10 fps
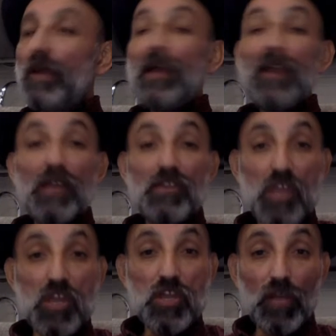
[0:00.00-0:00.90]
and I
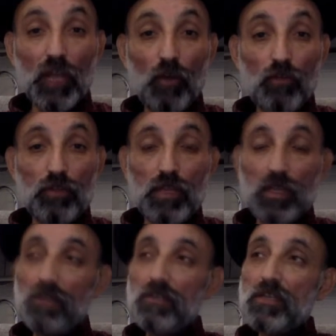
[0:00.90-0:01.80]
think and I don't think
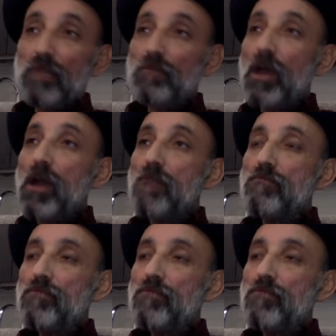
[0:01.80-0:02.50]
at the same time.